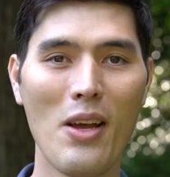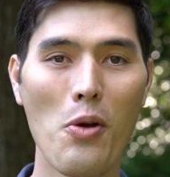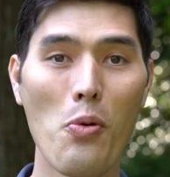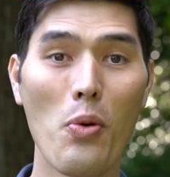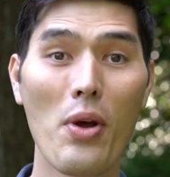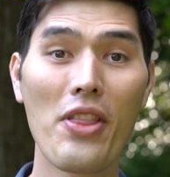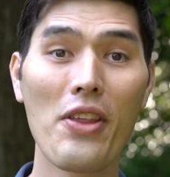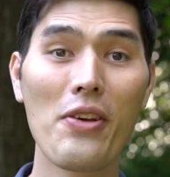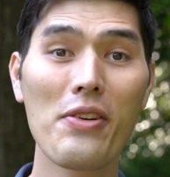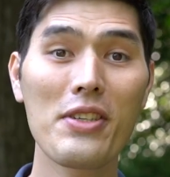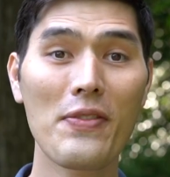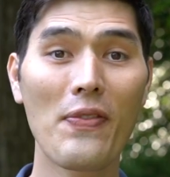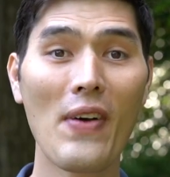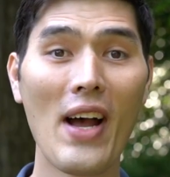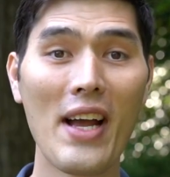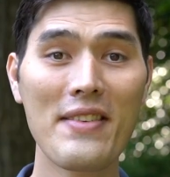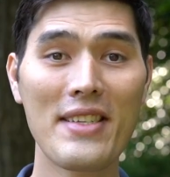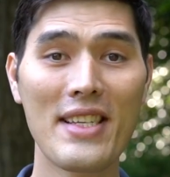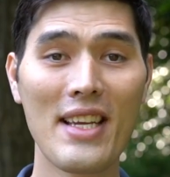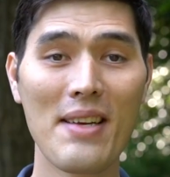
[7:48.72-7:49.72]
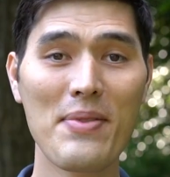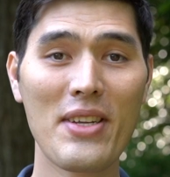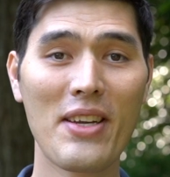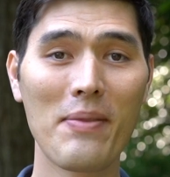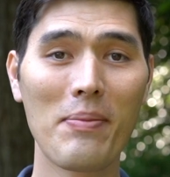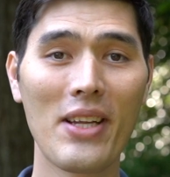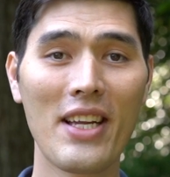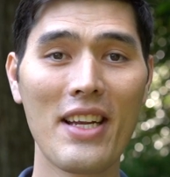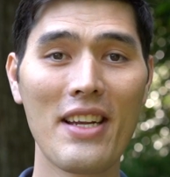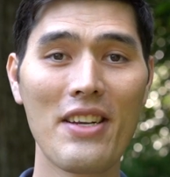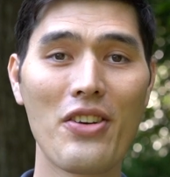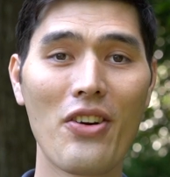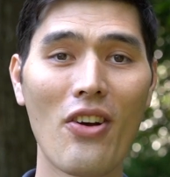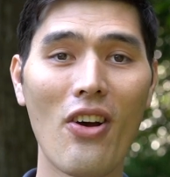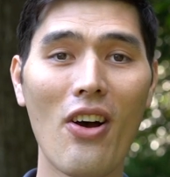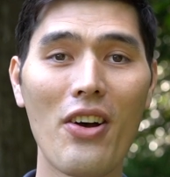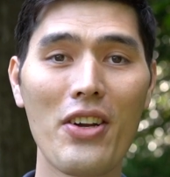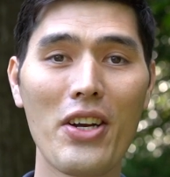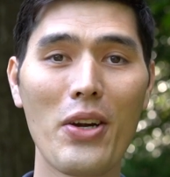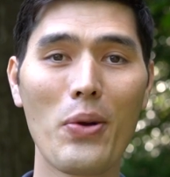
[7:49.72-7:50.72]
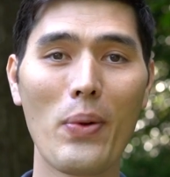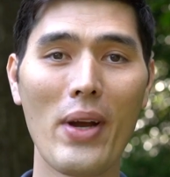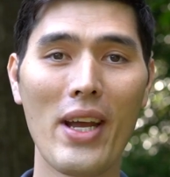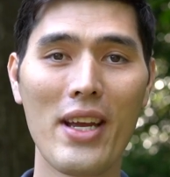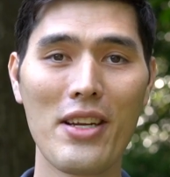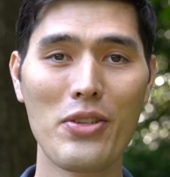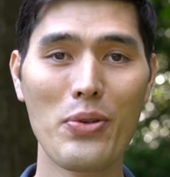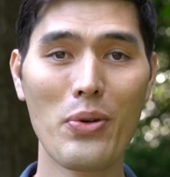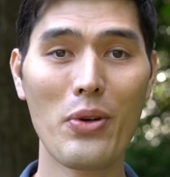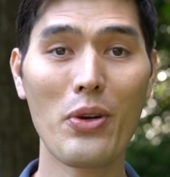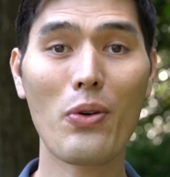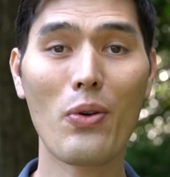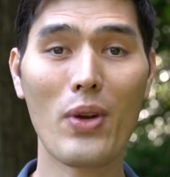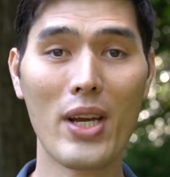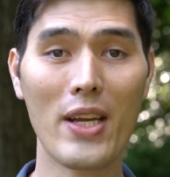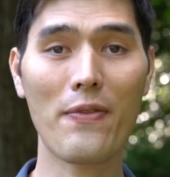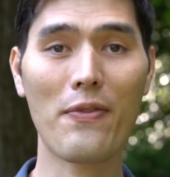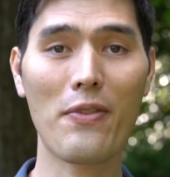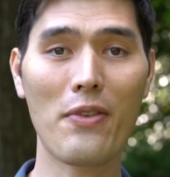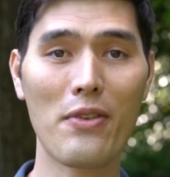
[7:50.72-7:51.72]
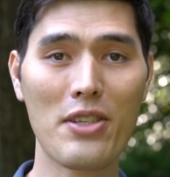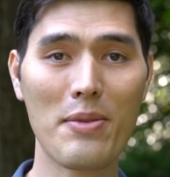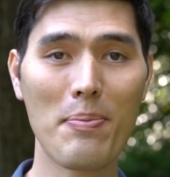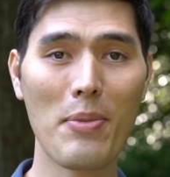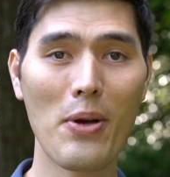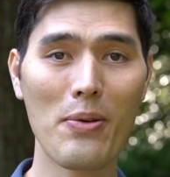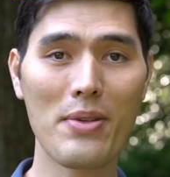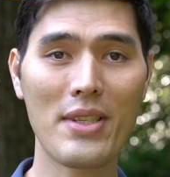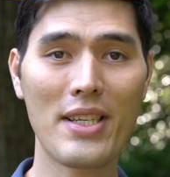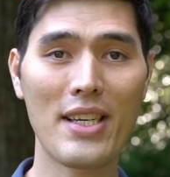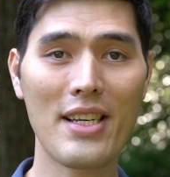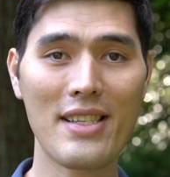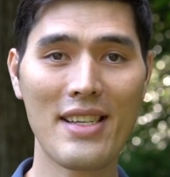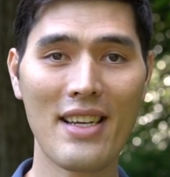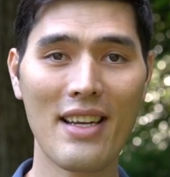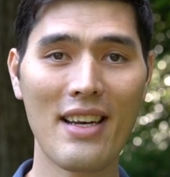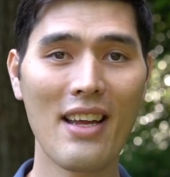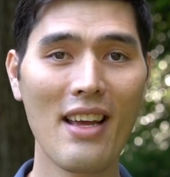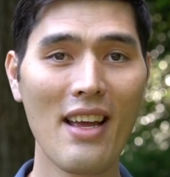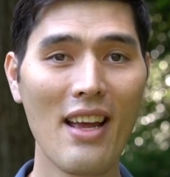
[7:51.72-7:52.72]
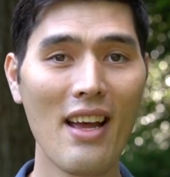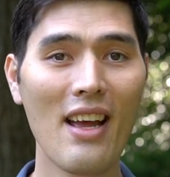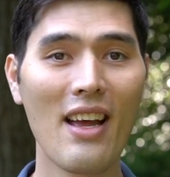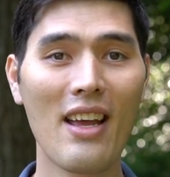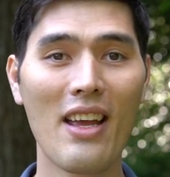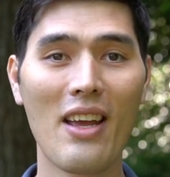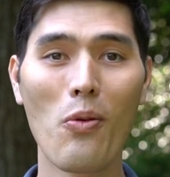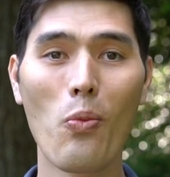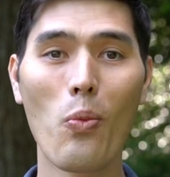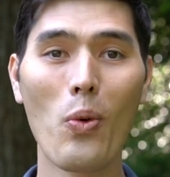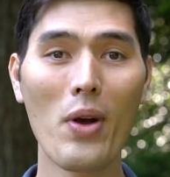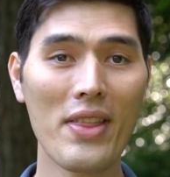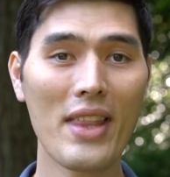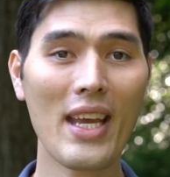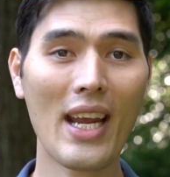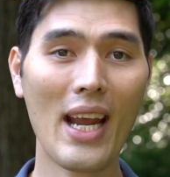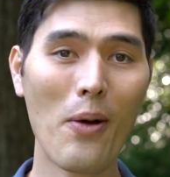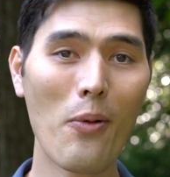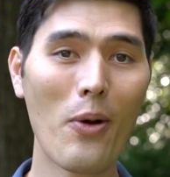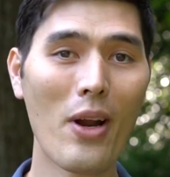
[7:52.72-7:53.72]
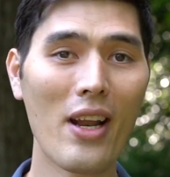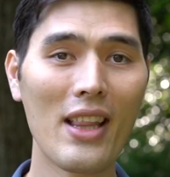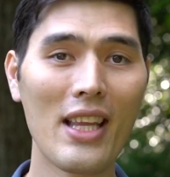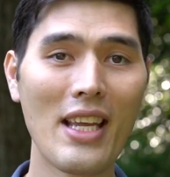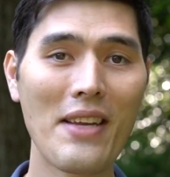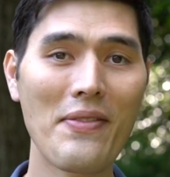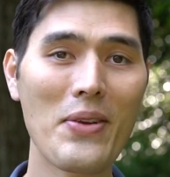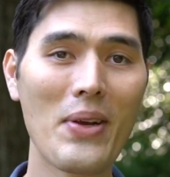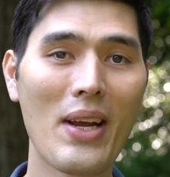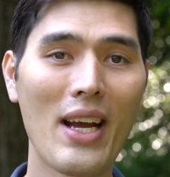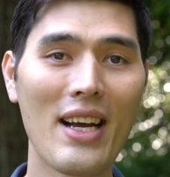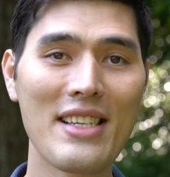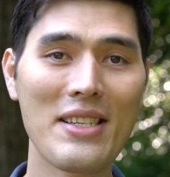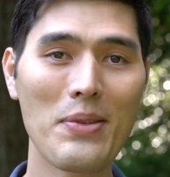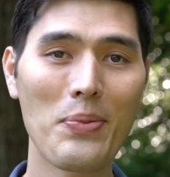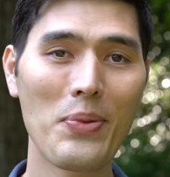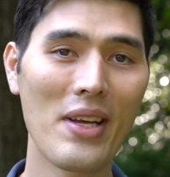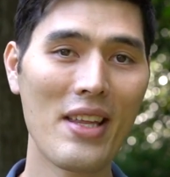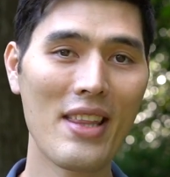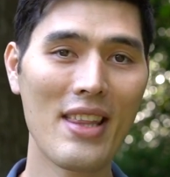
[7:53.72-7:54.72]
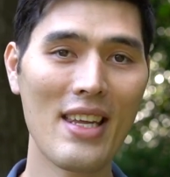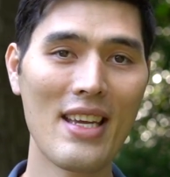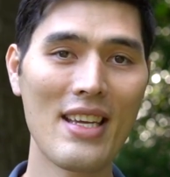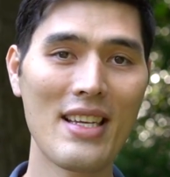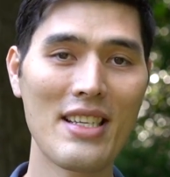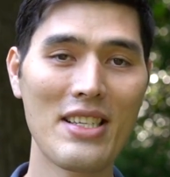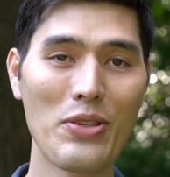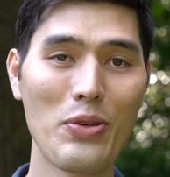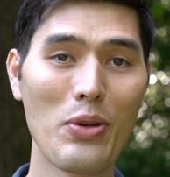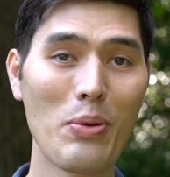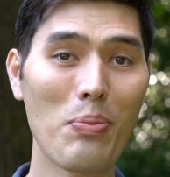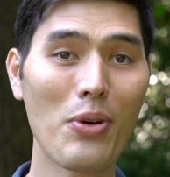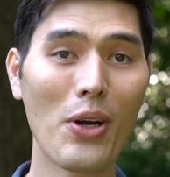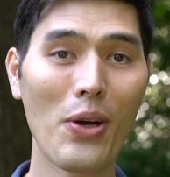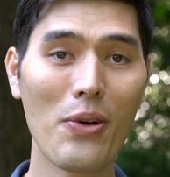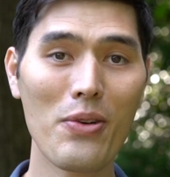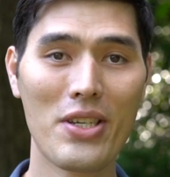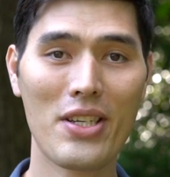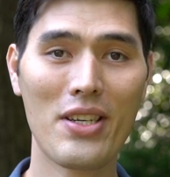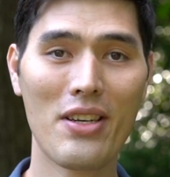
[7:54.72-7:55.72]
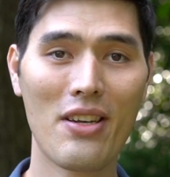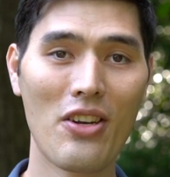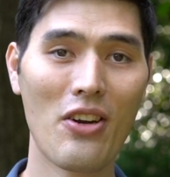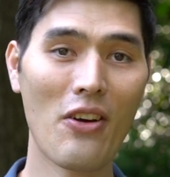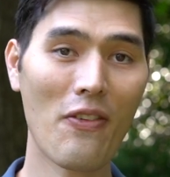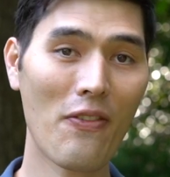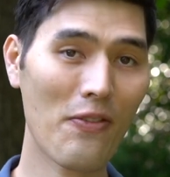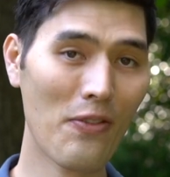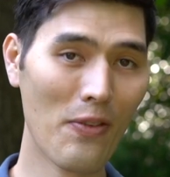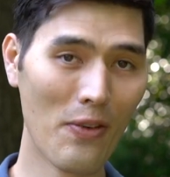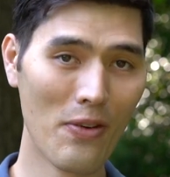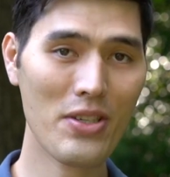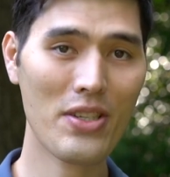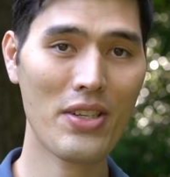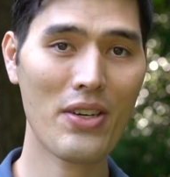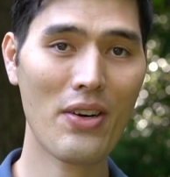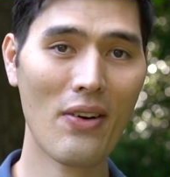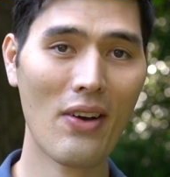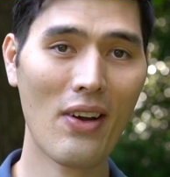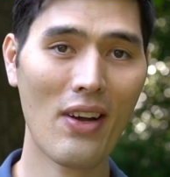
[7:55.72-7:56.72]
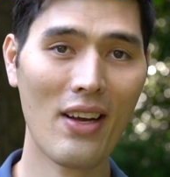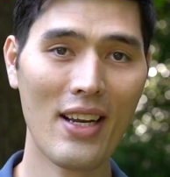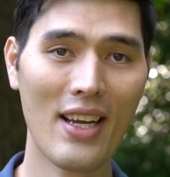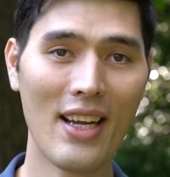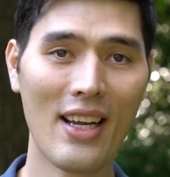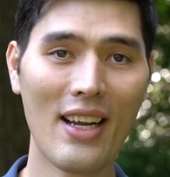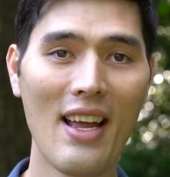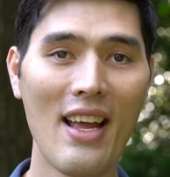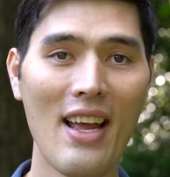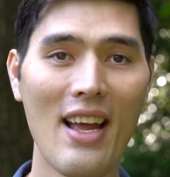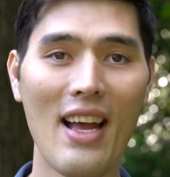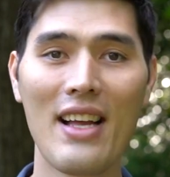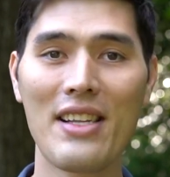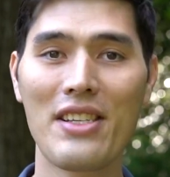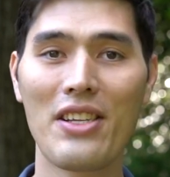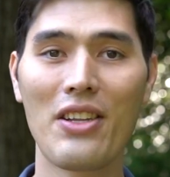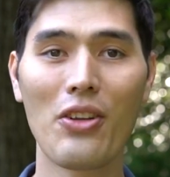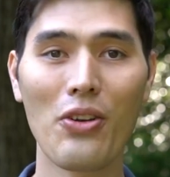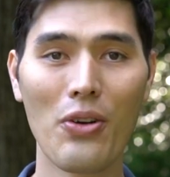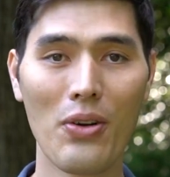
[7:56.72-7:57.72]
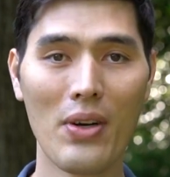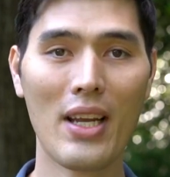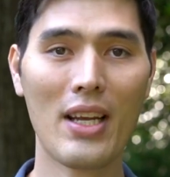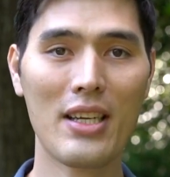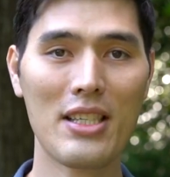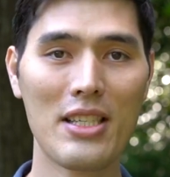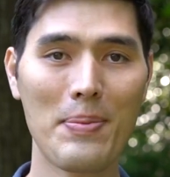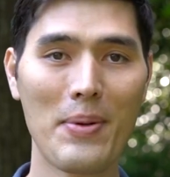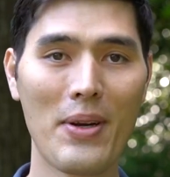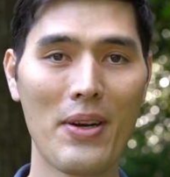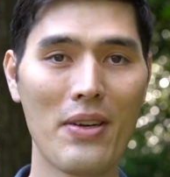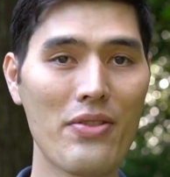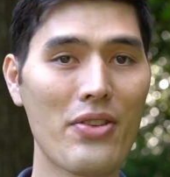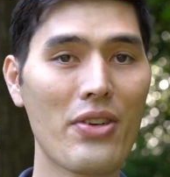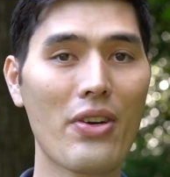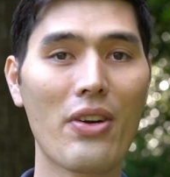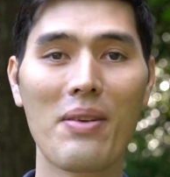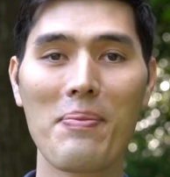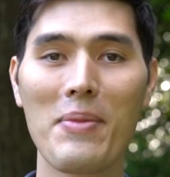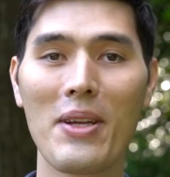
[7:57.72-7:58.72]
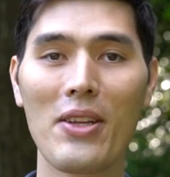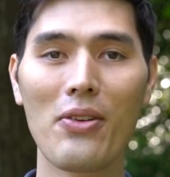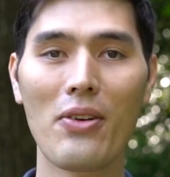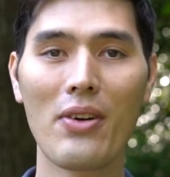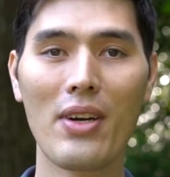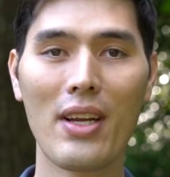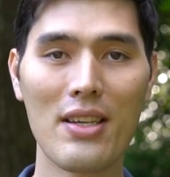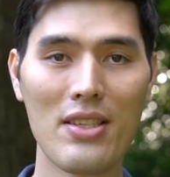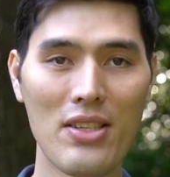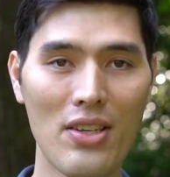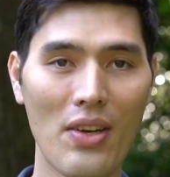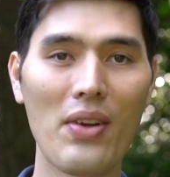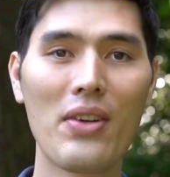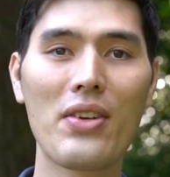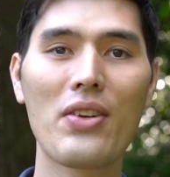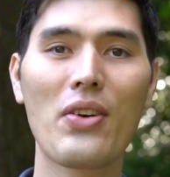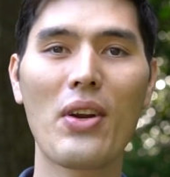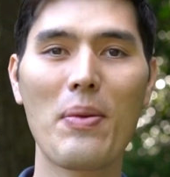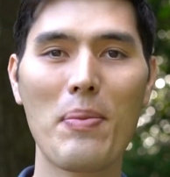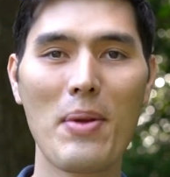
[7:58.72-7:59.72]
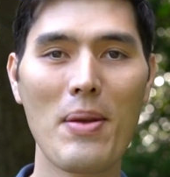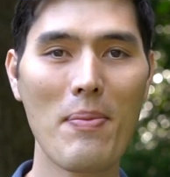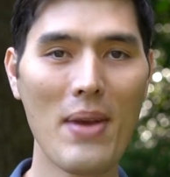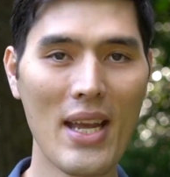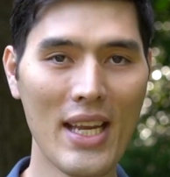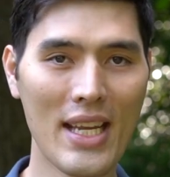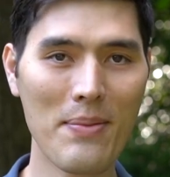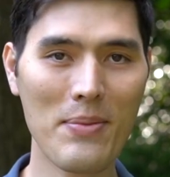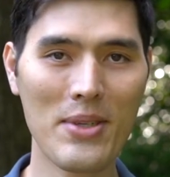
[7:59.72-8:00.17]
With those 5 steps completed, you're on your way to a great first bow season. One thing I want to leave you guys with is to approach your first year hunting as a learning experience. You're going to be learning a ton, you're going to be making